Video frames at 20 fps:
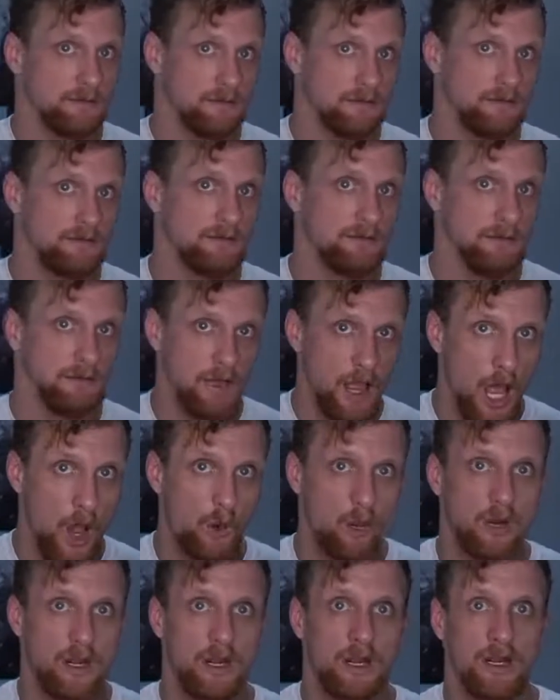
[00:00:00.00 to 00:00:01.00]

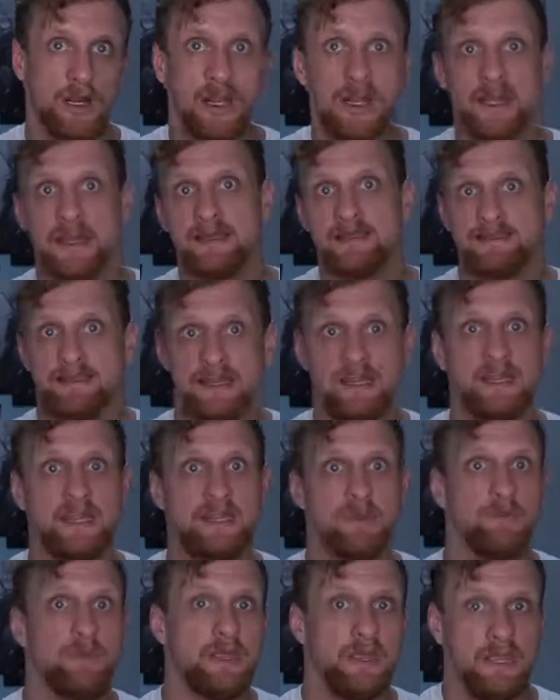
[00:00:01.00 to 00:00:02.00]
lower
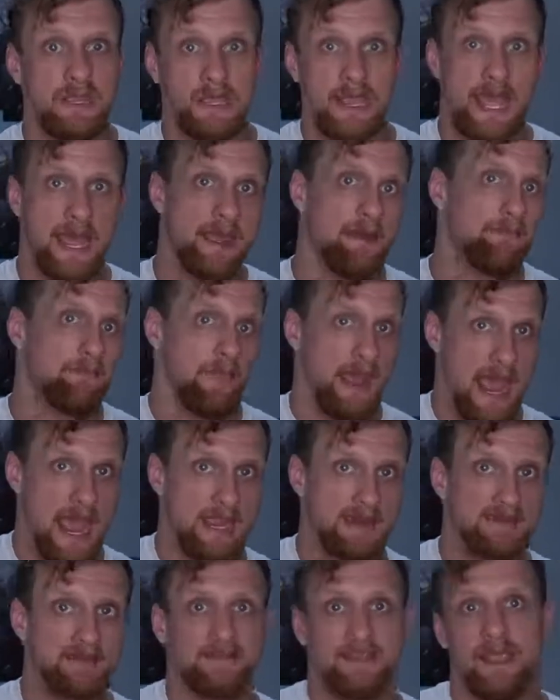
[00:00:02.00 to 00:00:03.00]
TDP at
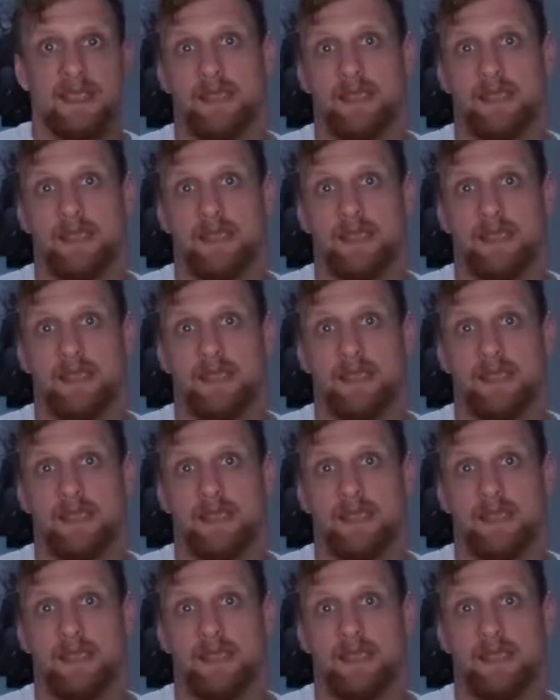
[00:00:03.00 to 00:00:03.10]
max,